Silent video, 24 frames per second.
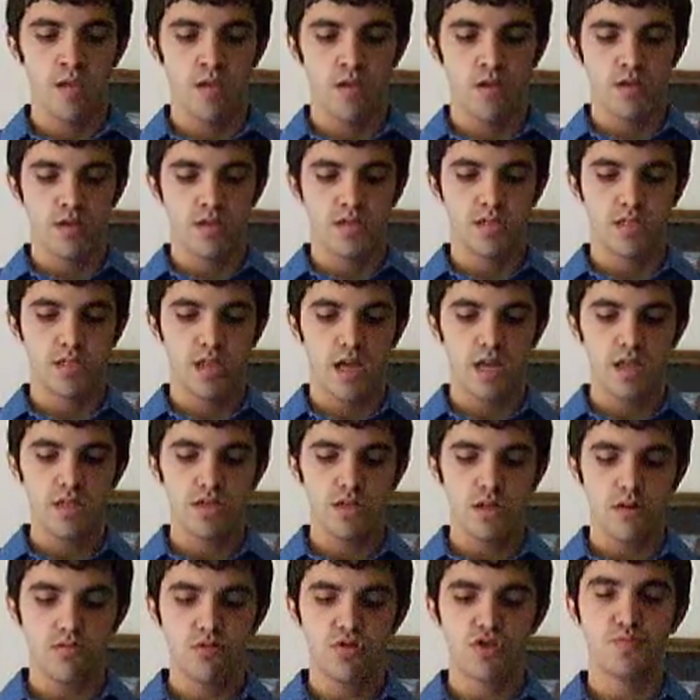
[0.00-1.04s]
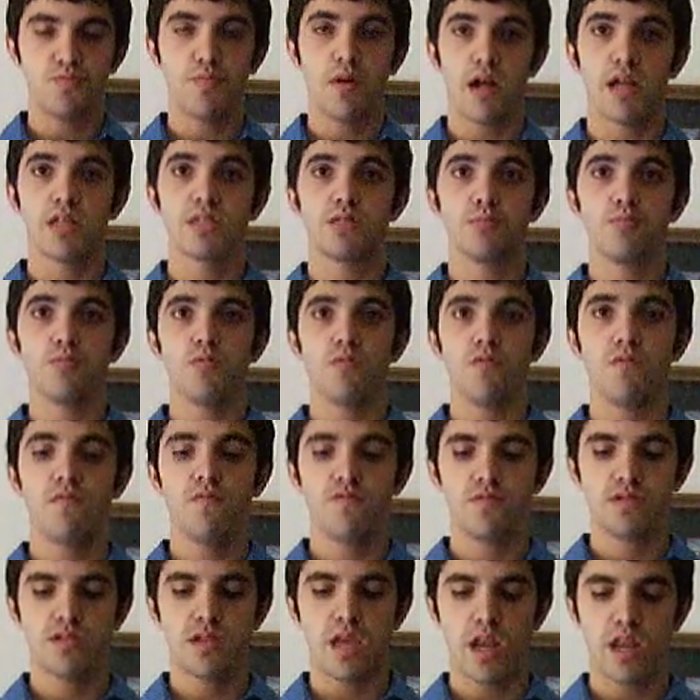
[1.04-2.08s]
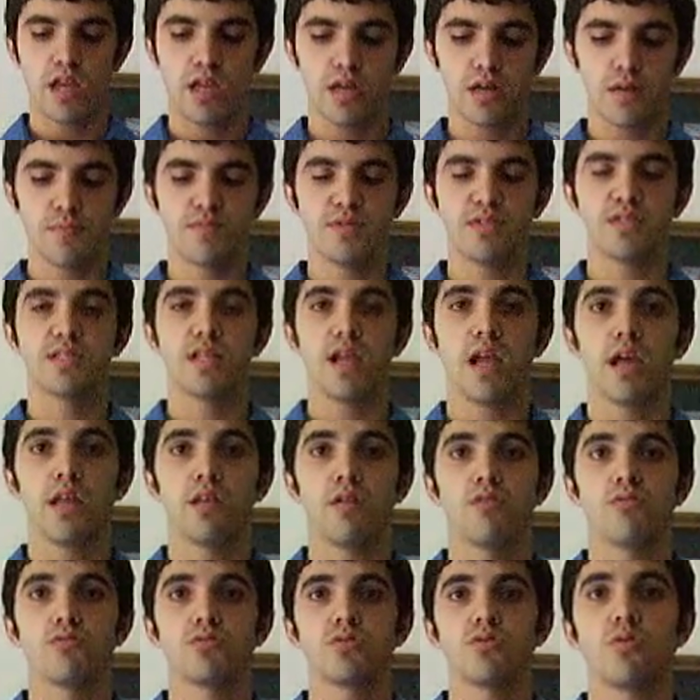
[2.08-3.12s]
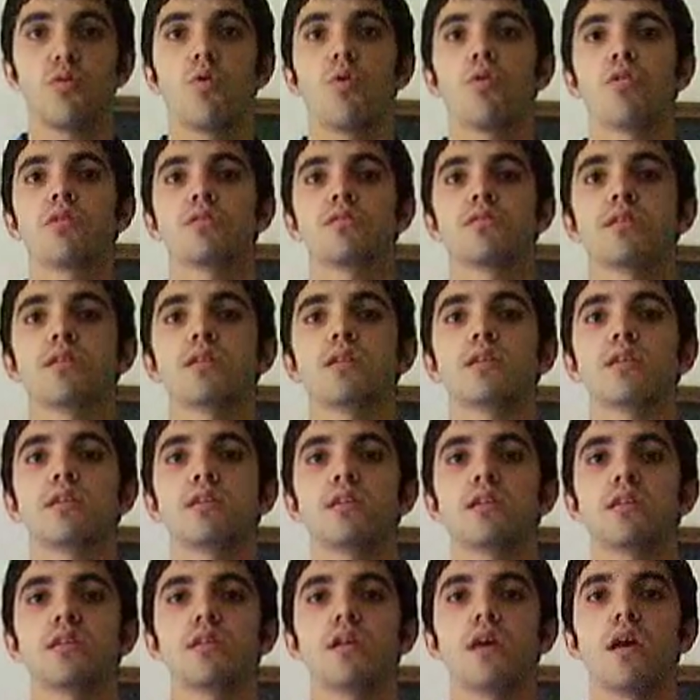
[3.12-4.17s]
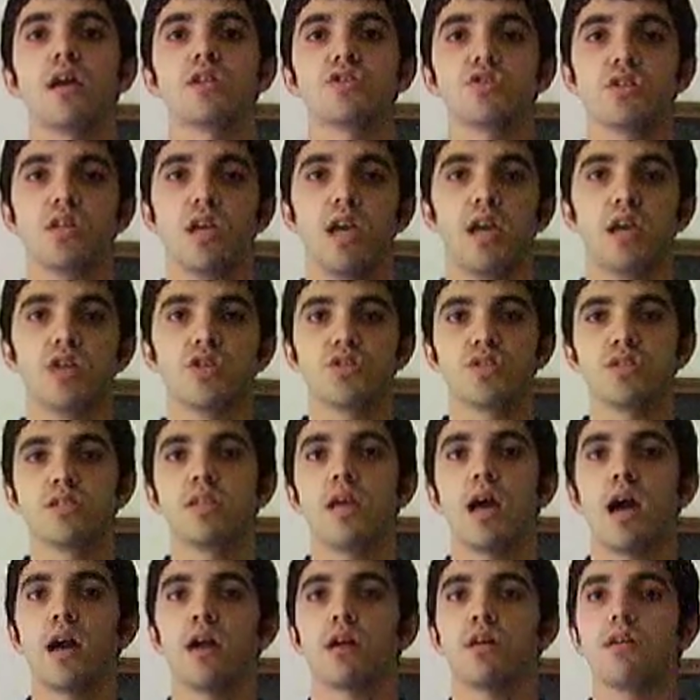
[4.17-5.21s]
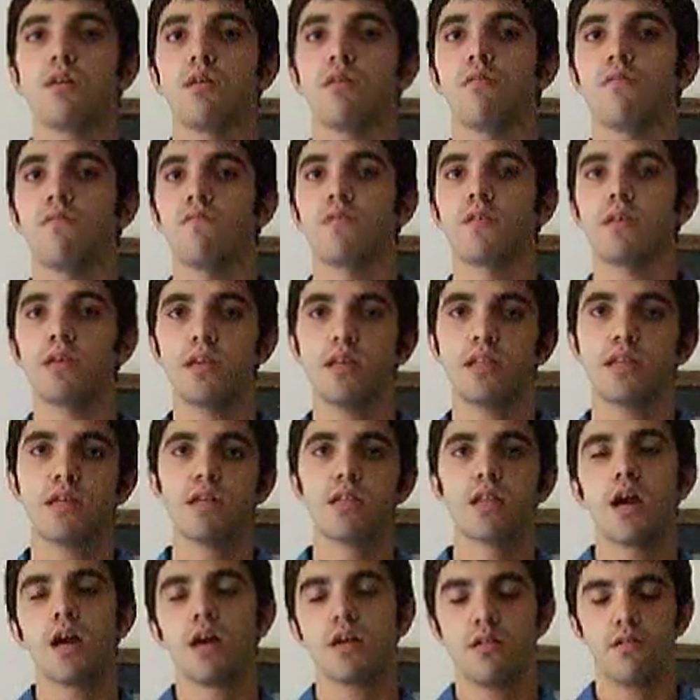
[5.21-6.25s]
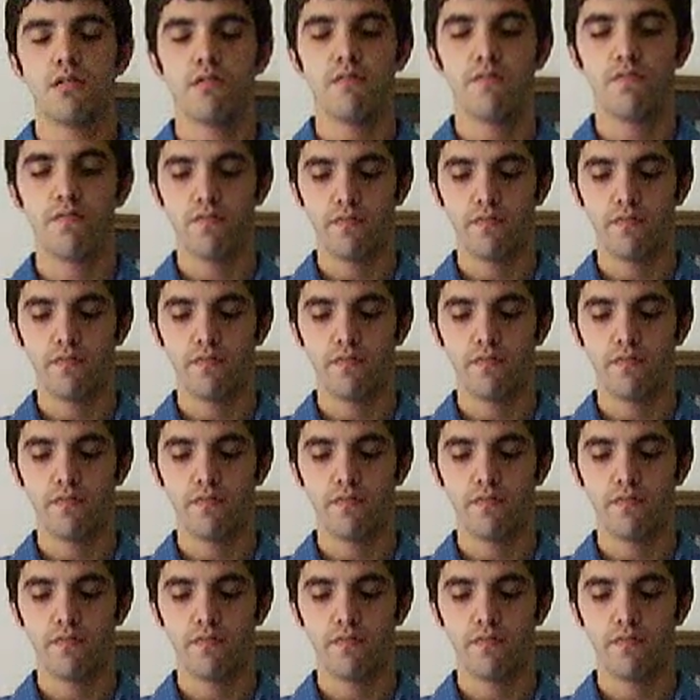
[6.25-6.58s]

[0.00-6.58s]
States are responsible for setting up standards according to education.gov, ed.gov.